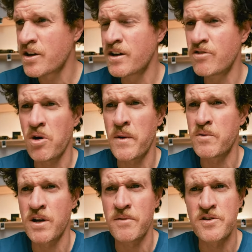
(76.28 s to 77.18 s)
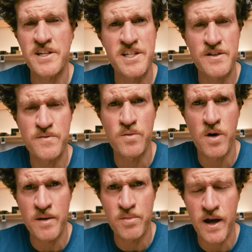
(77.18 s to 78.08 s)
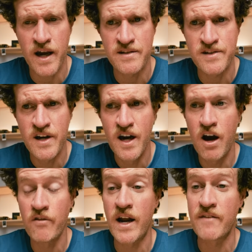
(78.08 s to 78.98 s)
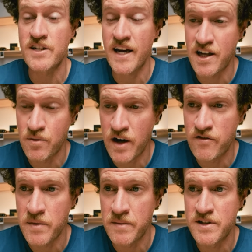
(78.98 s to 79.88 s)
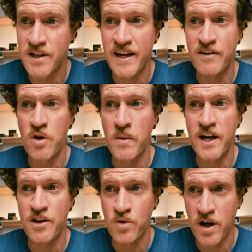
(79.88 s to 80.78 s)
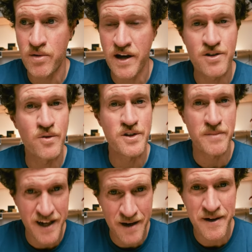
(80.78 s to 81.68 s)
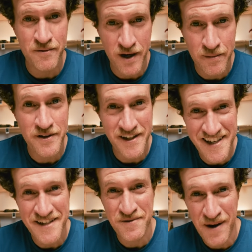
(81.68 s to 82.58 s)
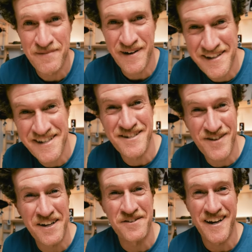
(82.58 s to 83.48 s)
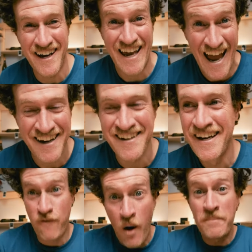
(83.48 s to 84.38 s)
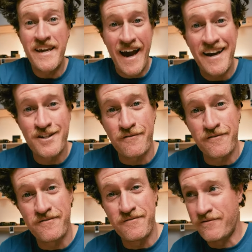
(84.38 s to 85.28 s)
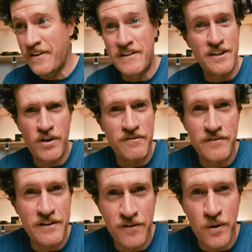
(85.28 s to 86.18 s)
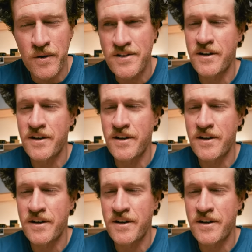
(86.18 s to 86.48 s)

to growing one of the most successful wine brands and um, then have it taken away from him to then grow another wine brand to also becoming one of the most successful wine brands in Australia again from the age of 53, 54.